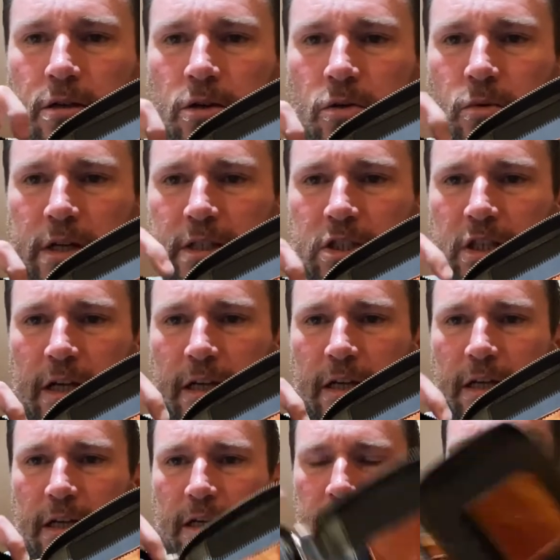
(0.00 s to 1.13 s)
which
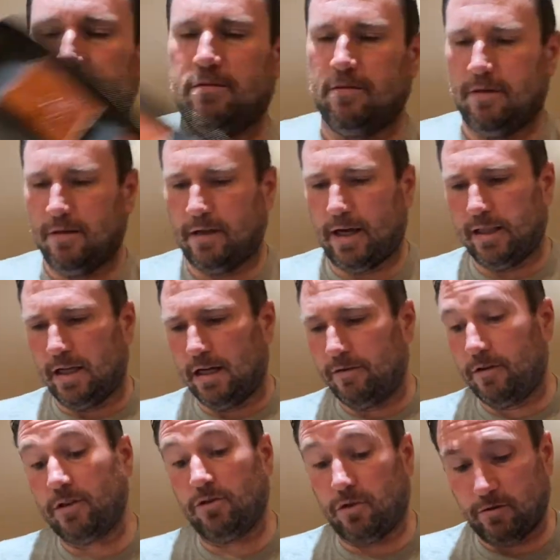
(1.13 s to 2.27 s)
I love
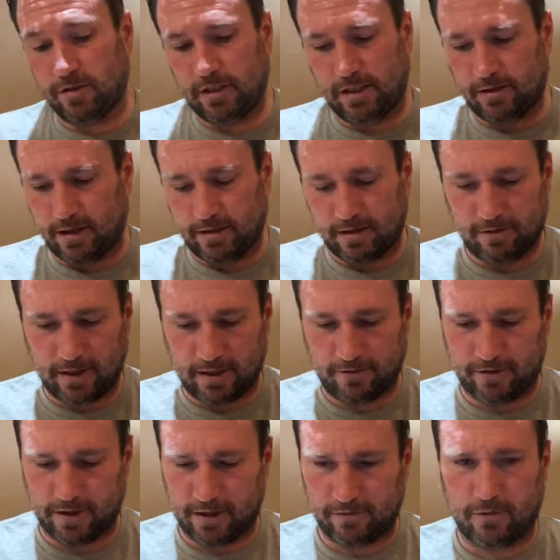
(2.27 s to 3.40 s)
because you always need to got to
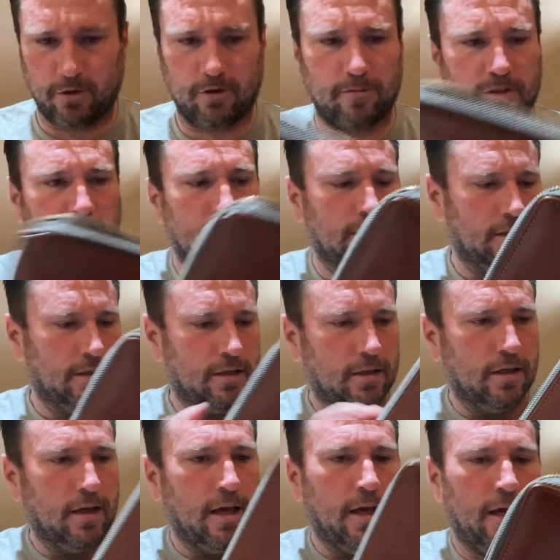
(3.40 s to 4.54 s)
fill out forms.
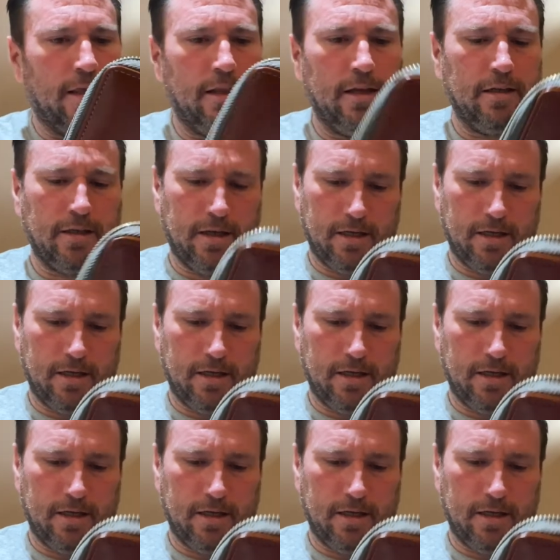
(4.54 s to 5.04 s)
And then,